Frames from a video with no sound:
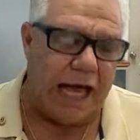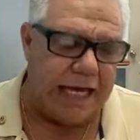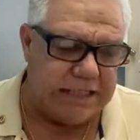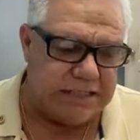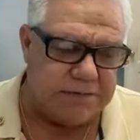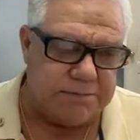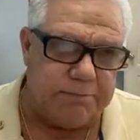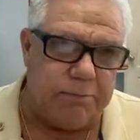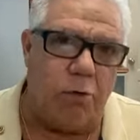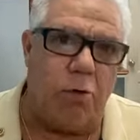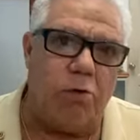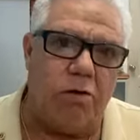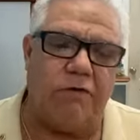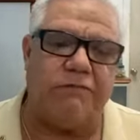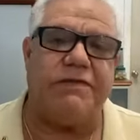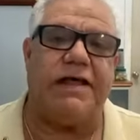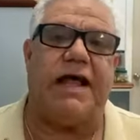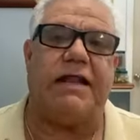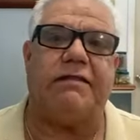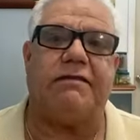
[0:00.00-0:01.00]
I
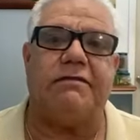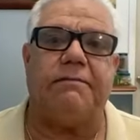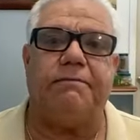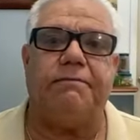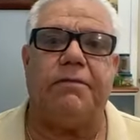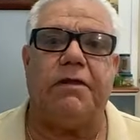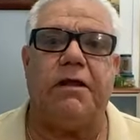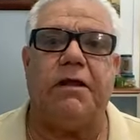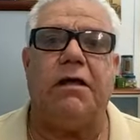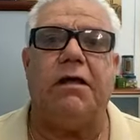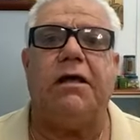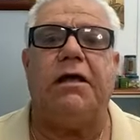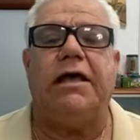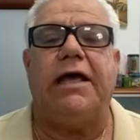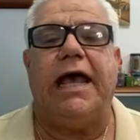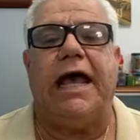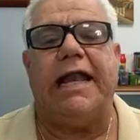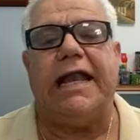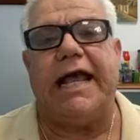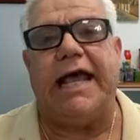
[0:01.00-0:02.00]
spoke of that.
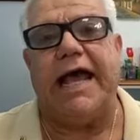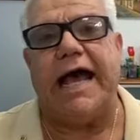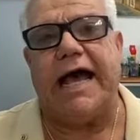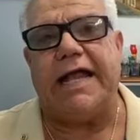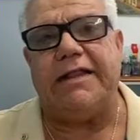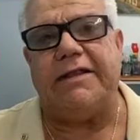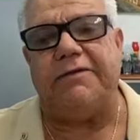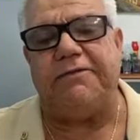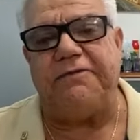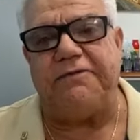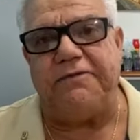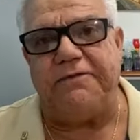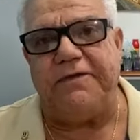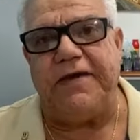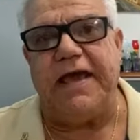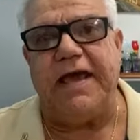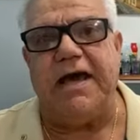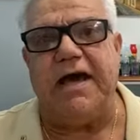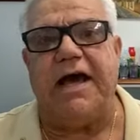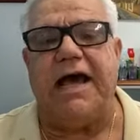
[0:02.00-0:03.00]
And I had the
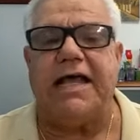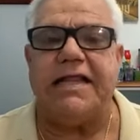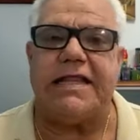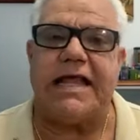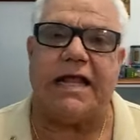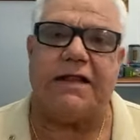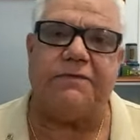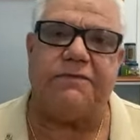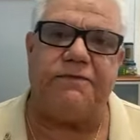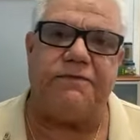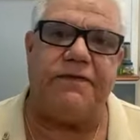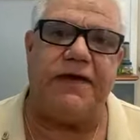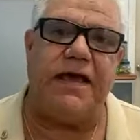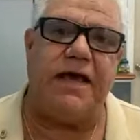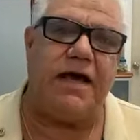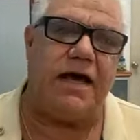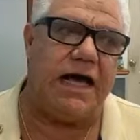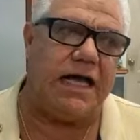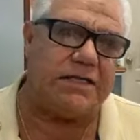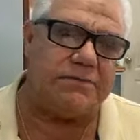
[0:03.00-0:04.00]
fear, and that
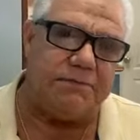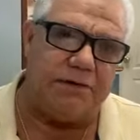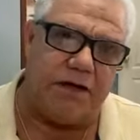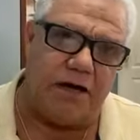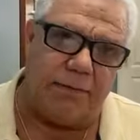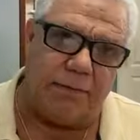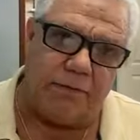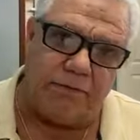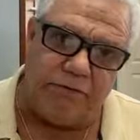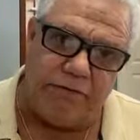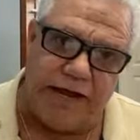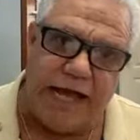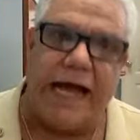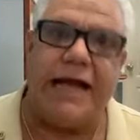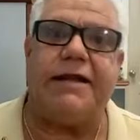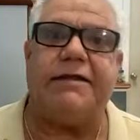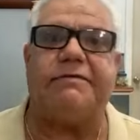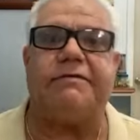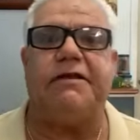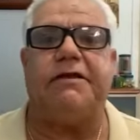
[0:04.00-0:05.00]
fear has become a
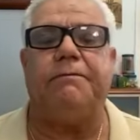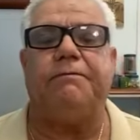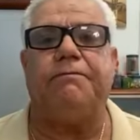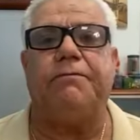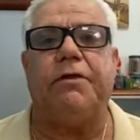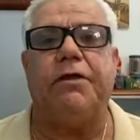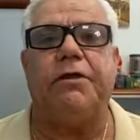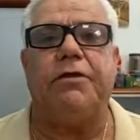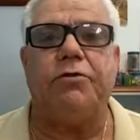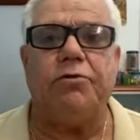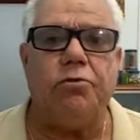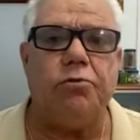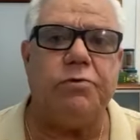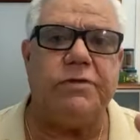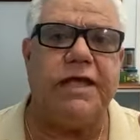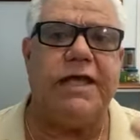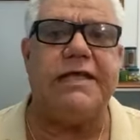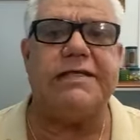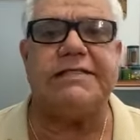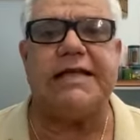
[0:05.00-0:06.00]
reality.
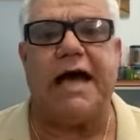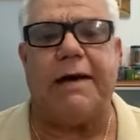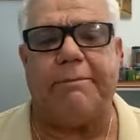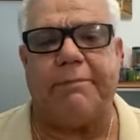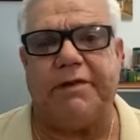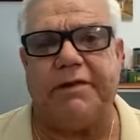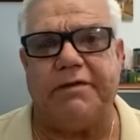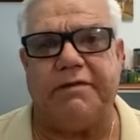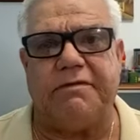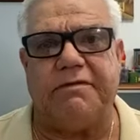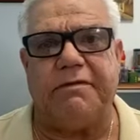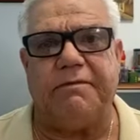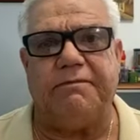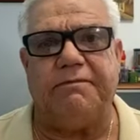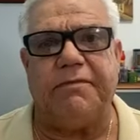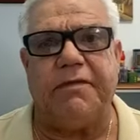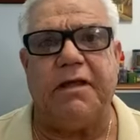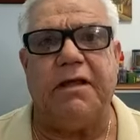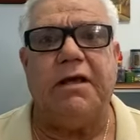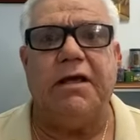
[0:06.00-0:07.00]
Two things happened.
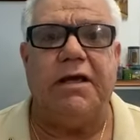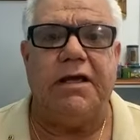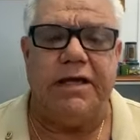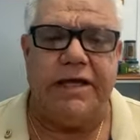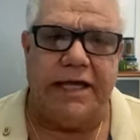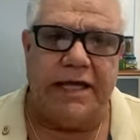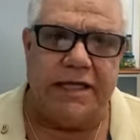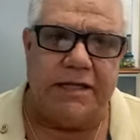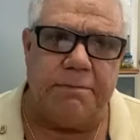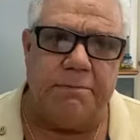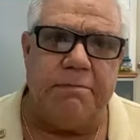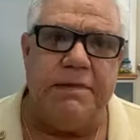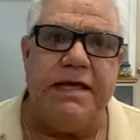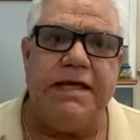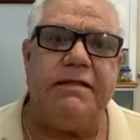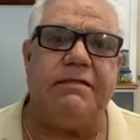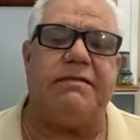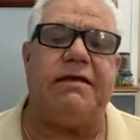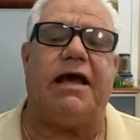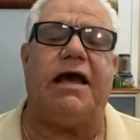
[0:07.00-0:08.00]
In the
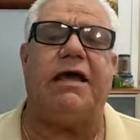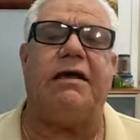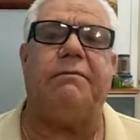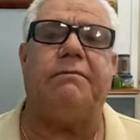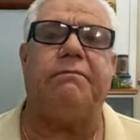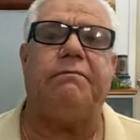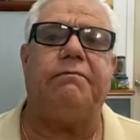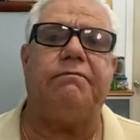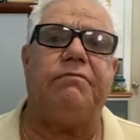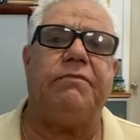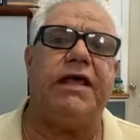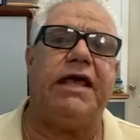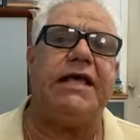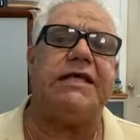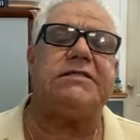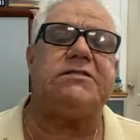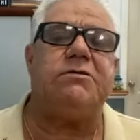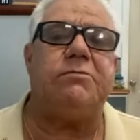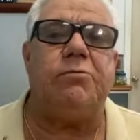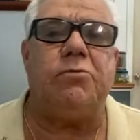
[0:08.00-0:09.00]
meantime,
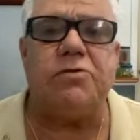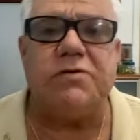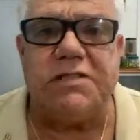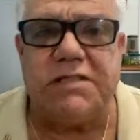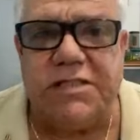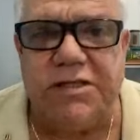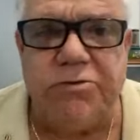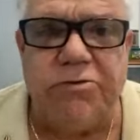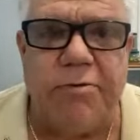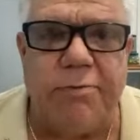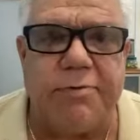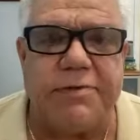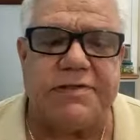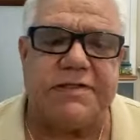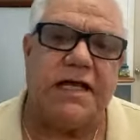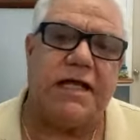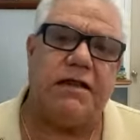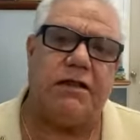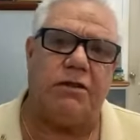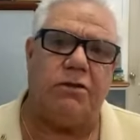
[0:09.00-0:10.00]
there is the most
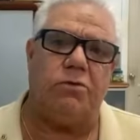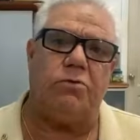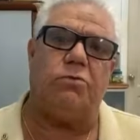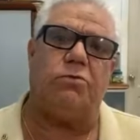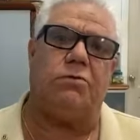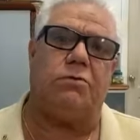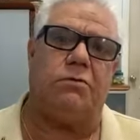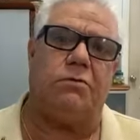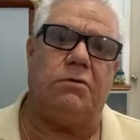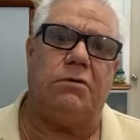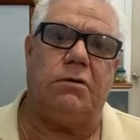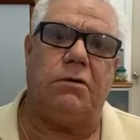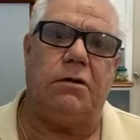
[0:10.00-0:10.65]
0% loan.